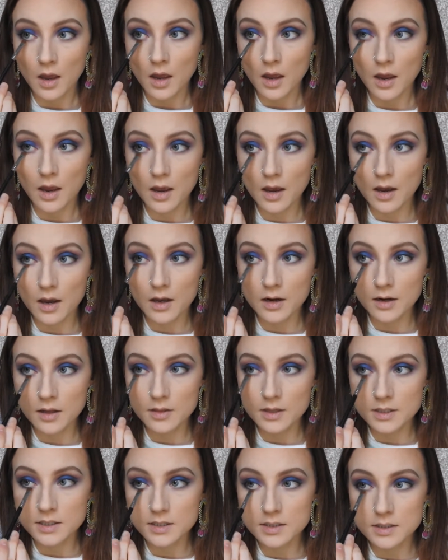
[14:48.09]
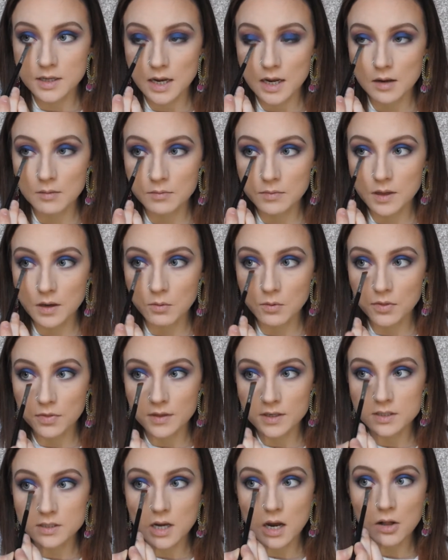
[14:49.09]
And the same thing with
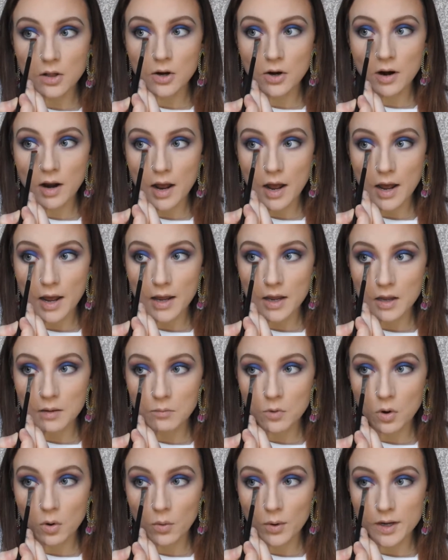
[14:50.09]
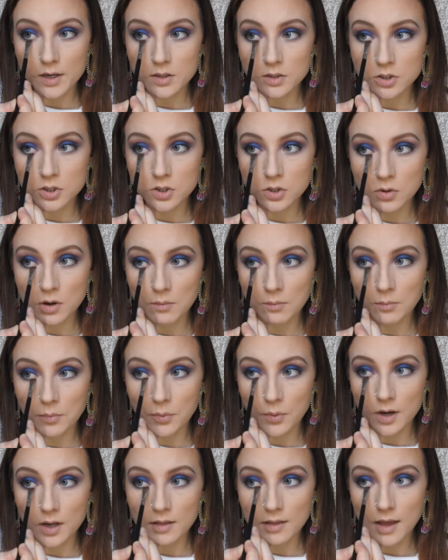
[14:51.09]
this color, I am going to
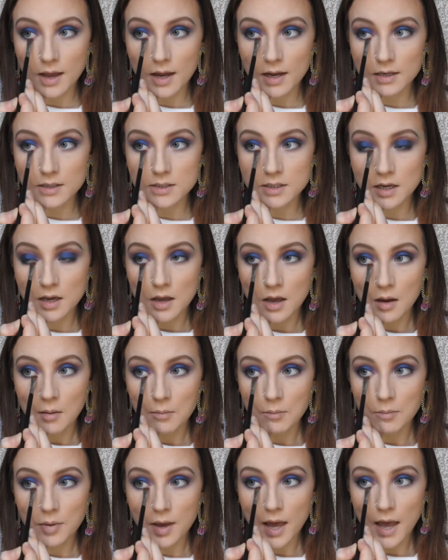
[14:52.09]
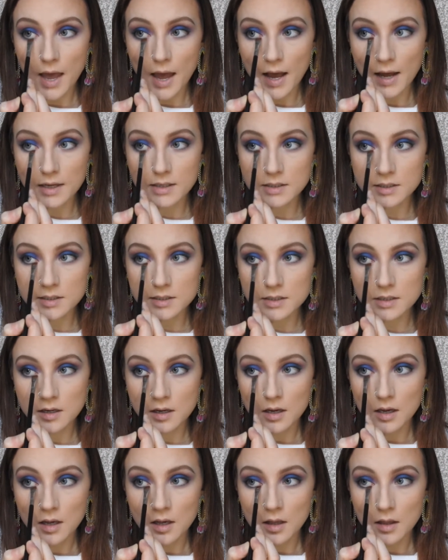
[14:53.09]
bring that past
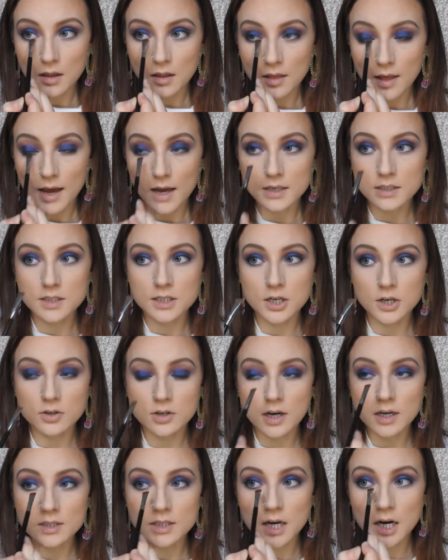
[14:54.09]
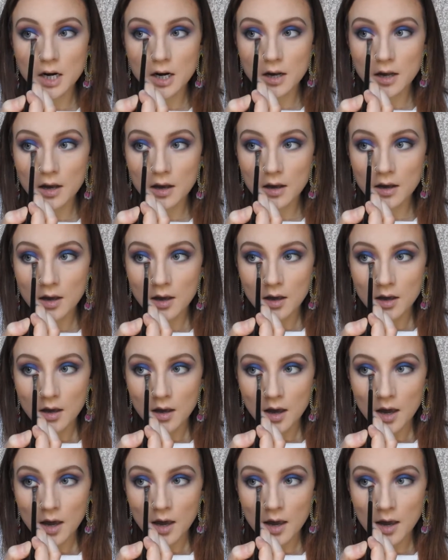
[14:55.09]
that tear duct area
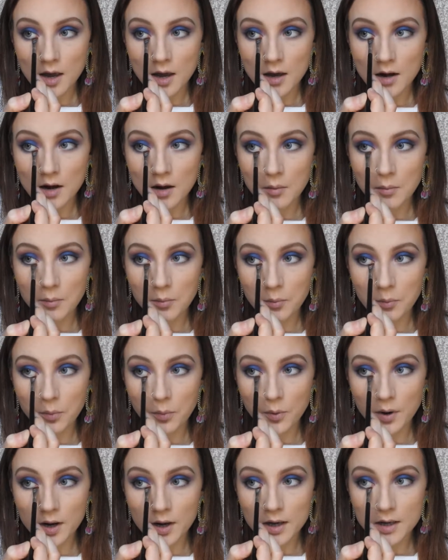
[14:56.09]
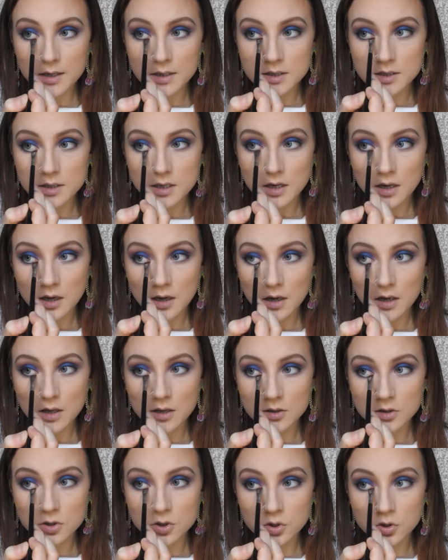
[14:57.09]
and bring it
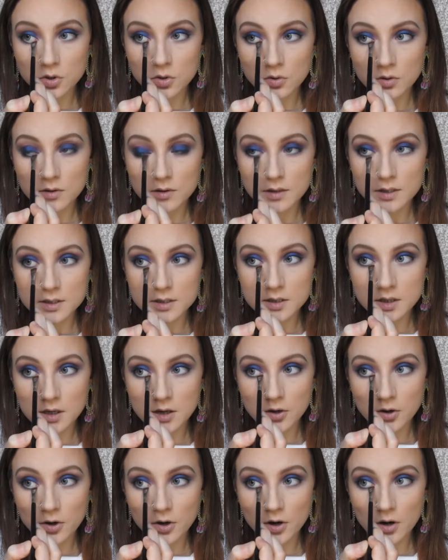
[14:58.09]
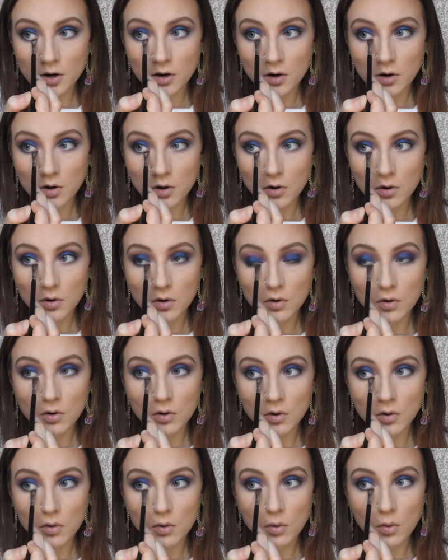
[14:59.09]
into this inner
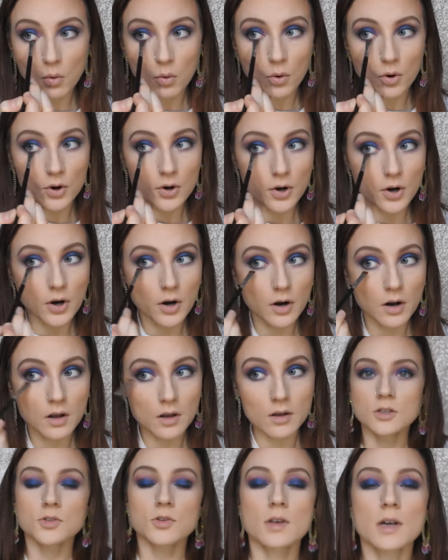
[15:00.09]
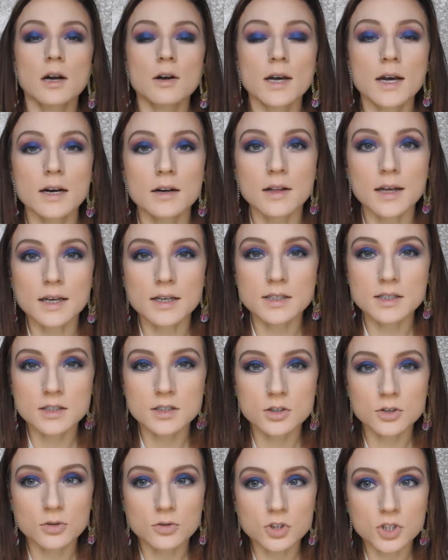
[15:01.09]
corner. So then I'll kind of like
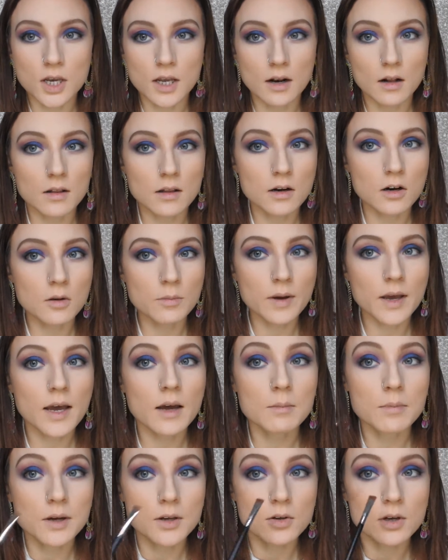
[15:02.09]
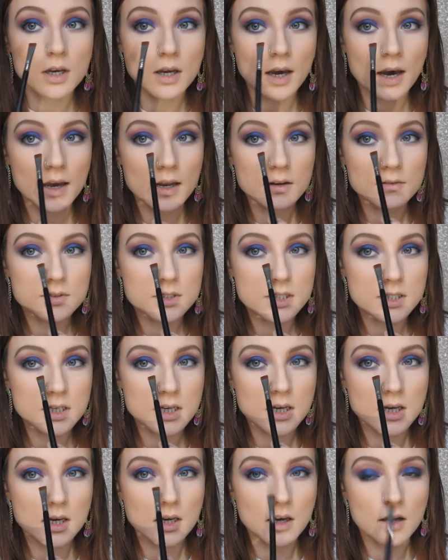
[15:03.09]
scooch in a little bit, but you can kind of
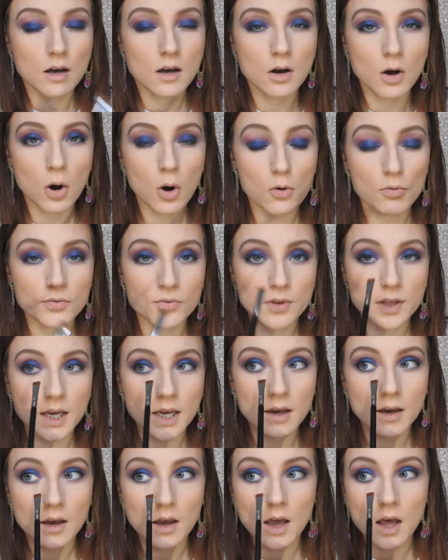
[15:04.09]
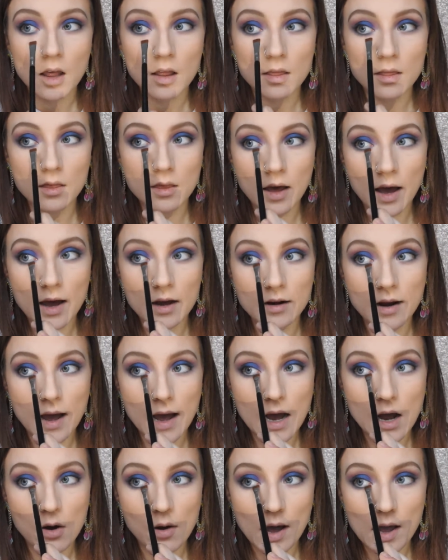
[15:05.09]
see, hopefully,
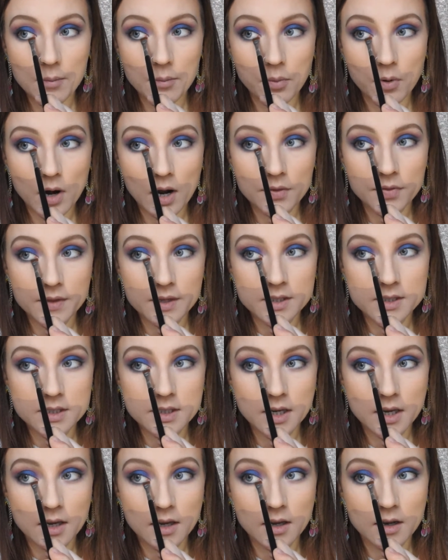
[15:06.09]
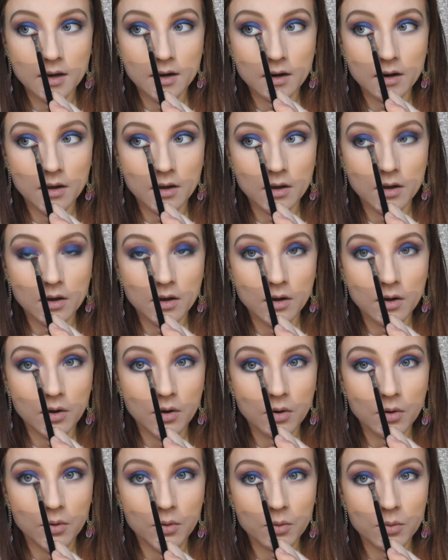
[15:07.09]
how I brought this in
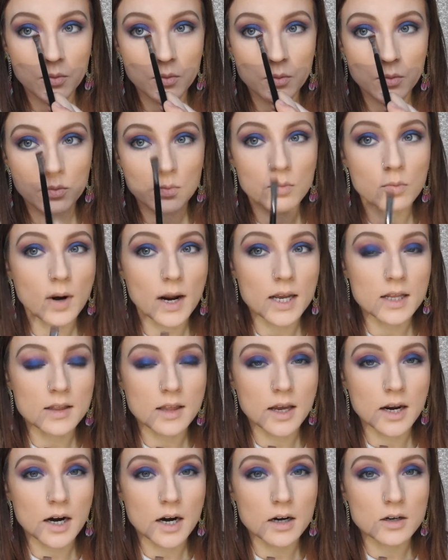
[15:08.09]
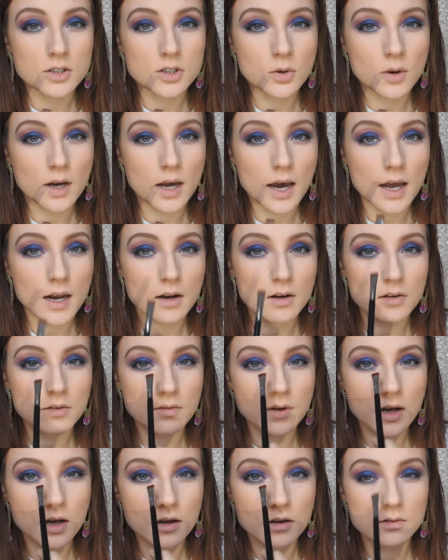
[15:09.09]
right there. So it kind
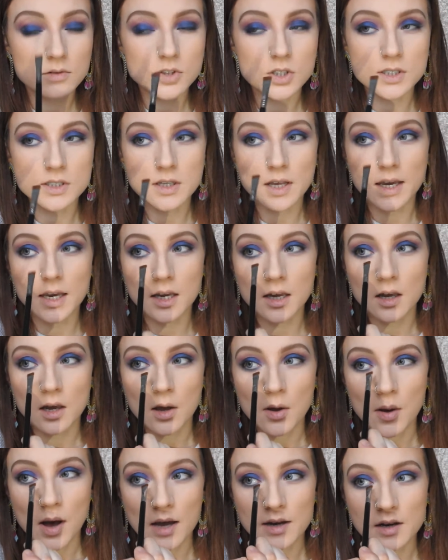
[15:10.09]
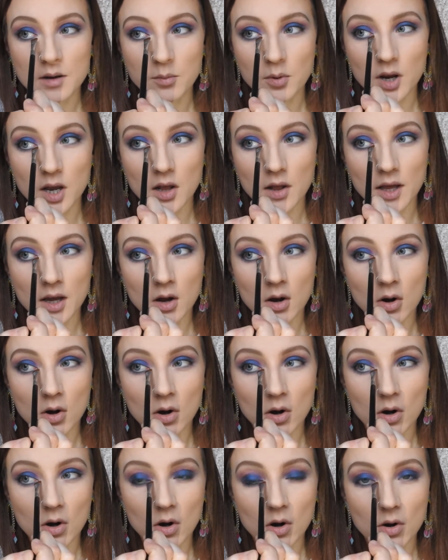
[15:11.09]
of just like, I didn't bring it like
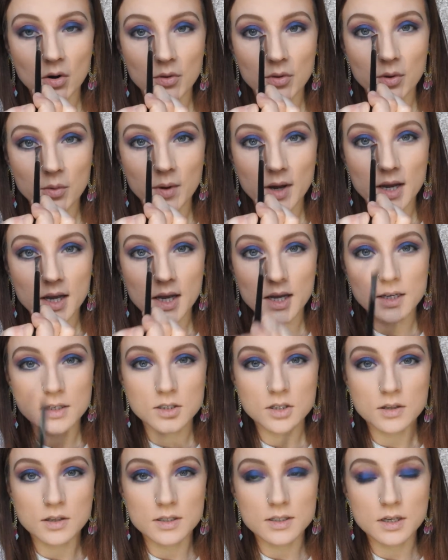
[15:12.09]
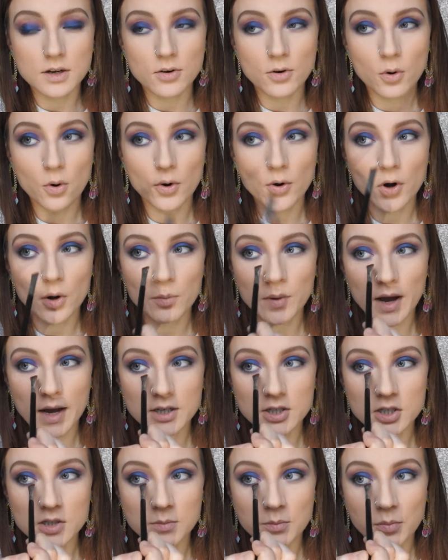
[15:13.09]
all the way into this inner corner, but I
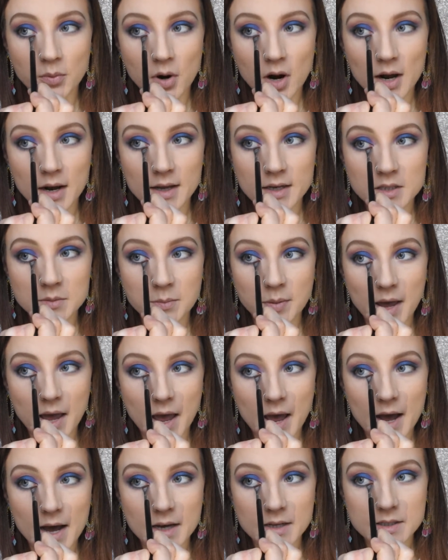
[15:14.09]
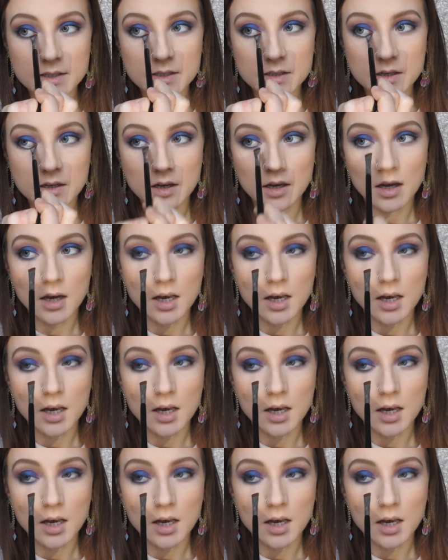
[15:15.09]
just brought it past